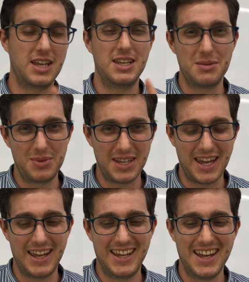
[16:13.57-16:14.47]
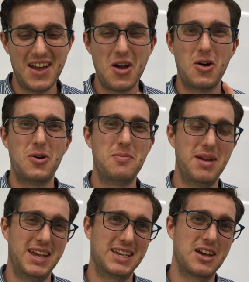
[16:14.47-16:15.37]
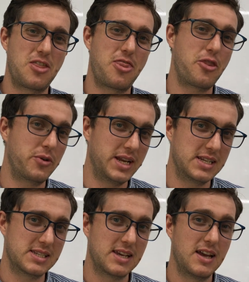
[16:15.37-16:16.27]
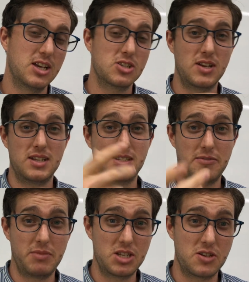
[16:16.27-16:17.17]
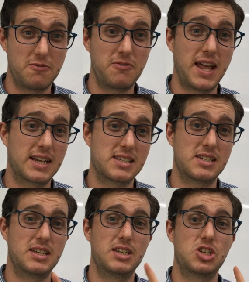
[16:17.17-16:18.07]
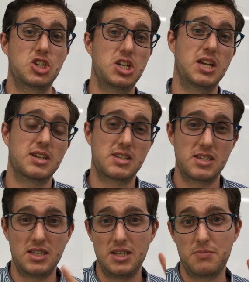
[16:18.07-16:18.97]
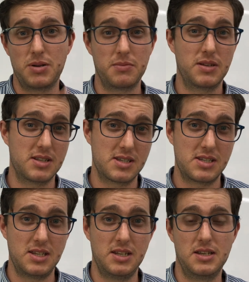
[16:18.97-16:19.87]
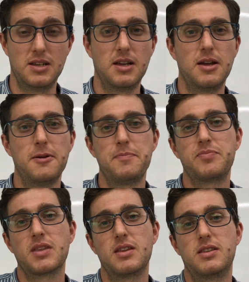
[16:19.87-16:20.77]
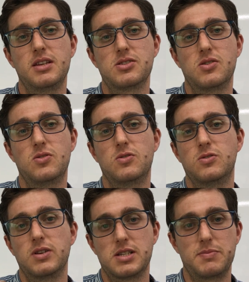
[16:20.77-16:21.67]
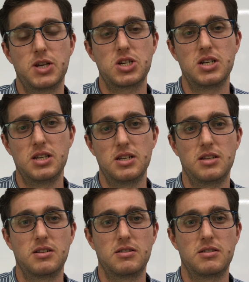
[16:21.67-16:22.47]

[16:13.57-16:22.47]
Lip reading: EPA, omega-3s. So as I mentioned, flaxseed, chia seed, pumpkin seed, these are all especially